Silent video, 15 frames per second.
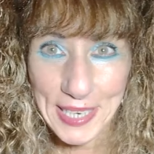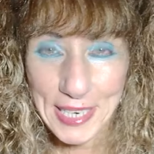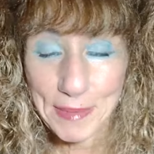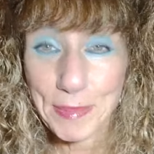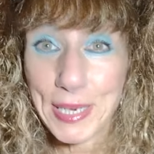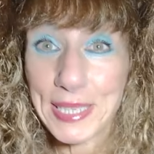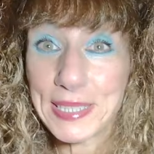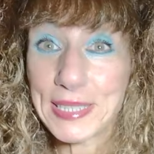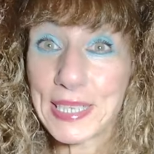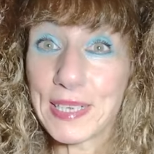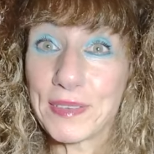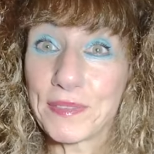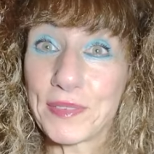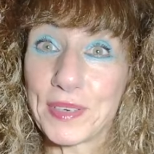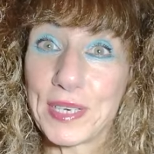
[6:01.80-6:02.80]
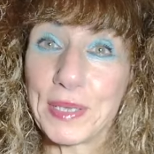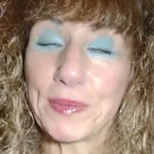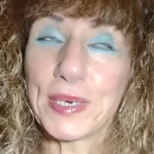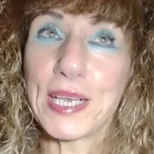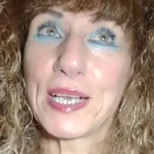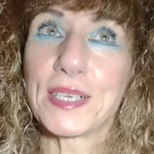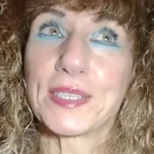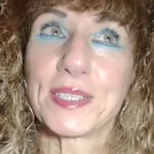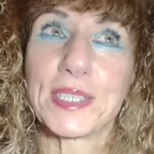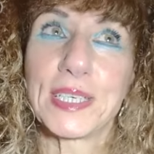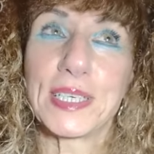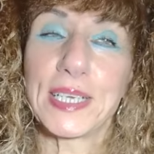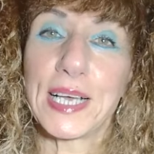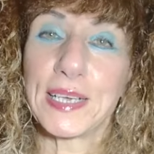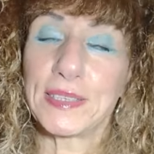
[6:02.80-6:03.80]
to harm myself or anyone else.
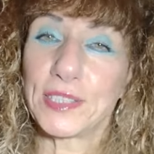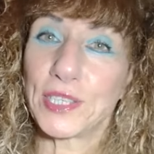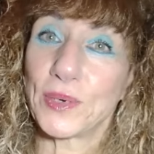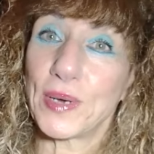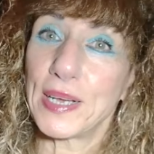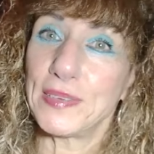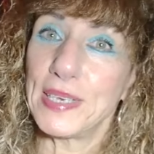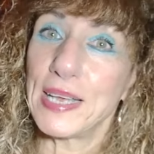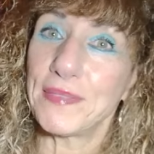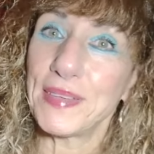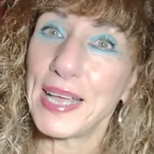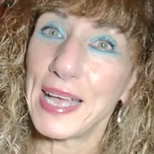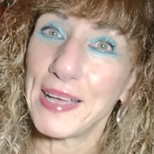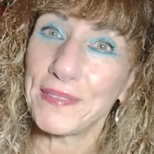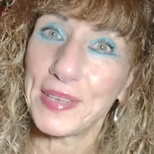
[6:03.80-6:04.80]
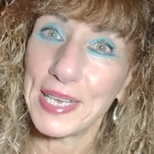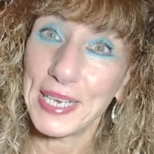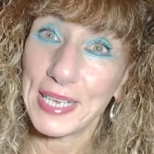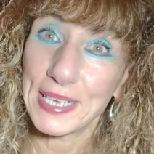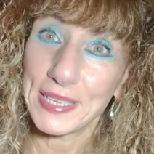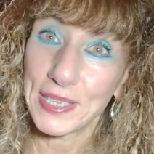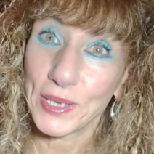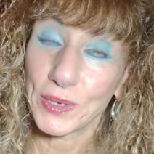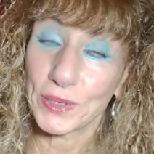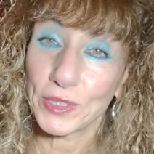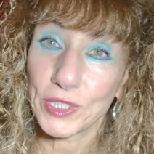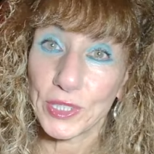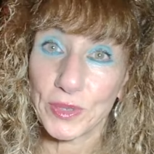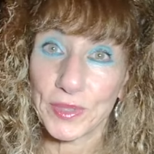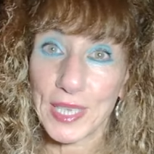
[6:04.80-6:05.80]
And I never have any of
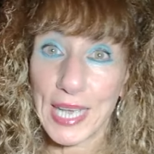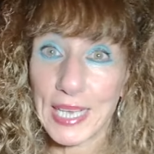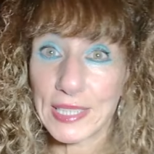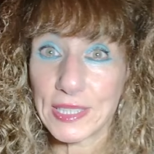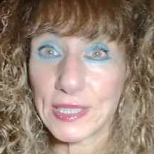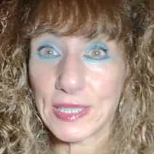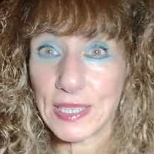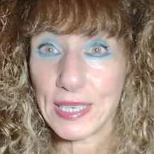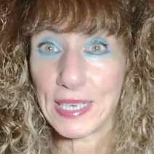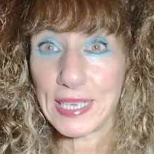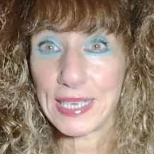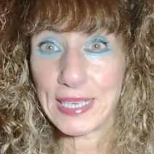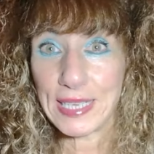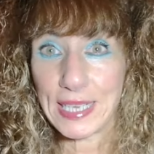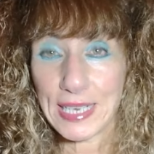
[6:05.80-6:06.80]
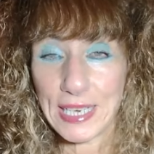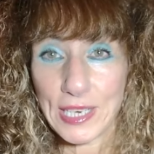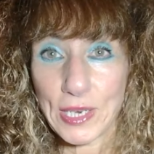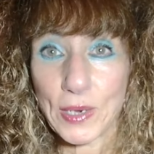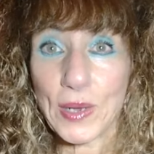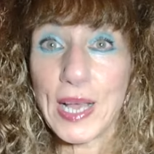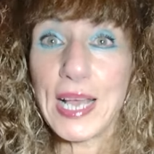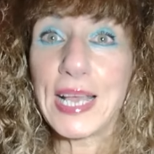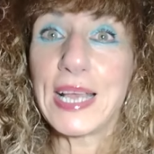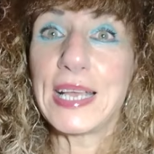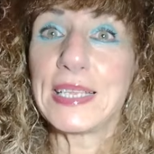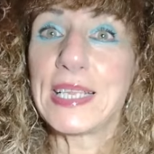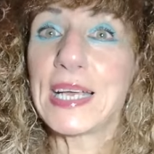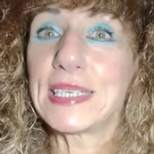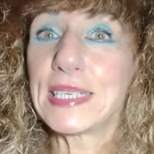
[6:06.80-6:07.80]
those. So that's, and, you know,
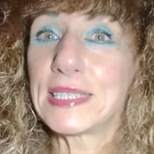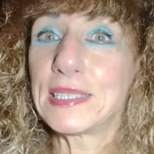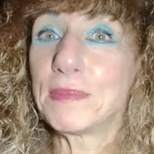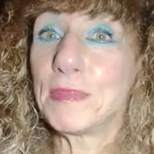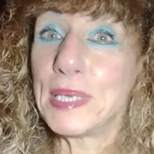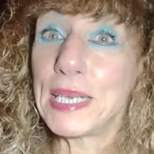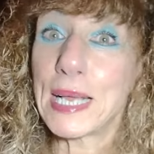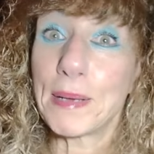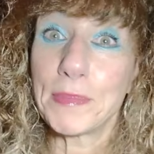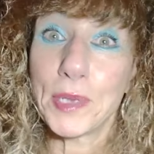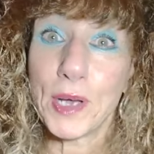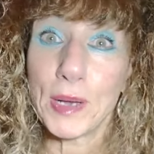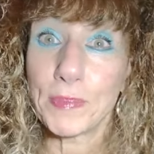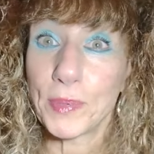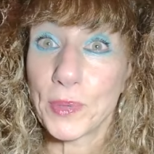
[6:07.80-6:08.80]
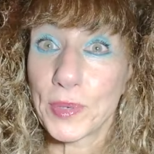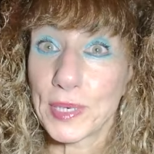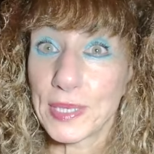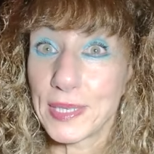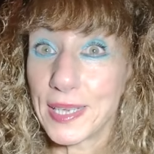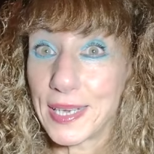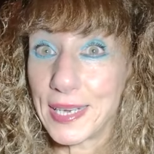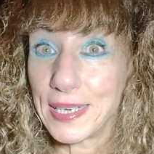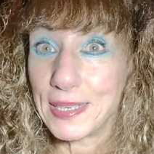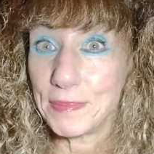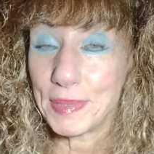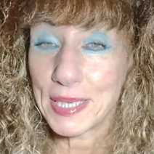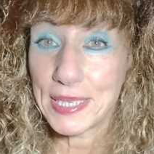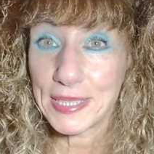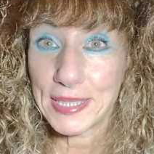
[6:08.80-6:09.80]
that doesn't mean I'm not
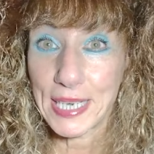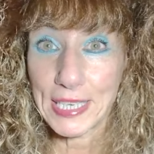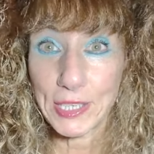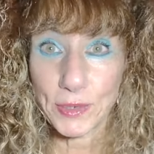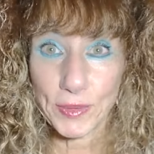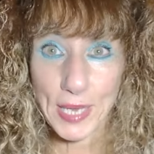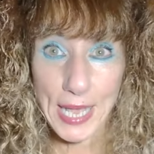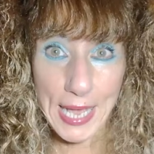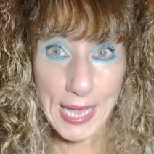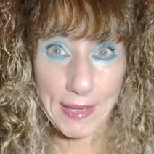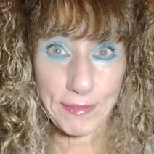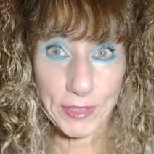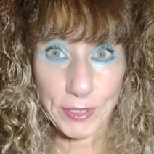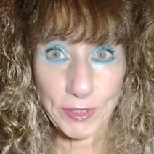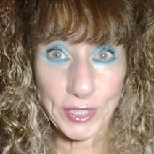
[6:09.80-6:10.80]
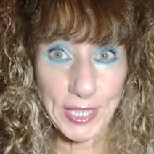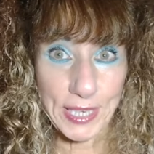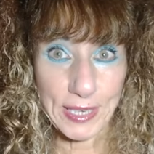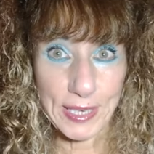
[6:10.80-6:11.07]
borderline, because I don't have those,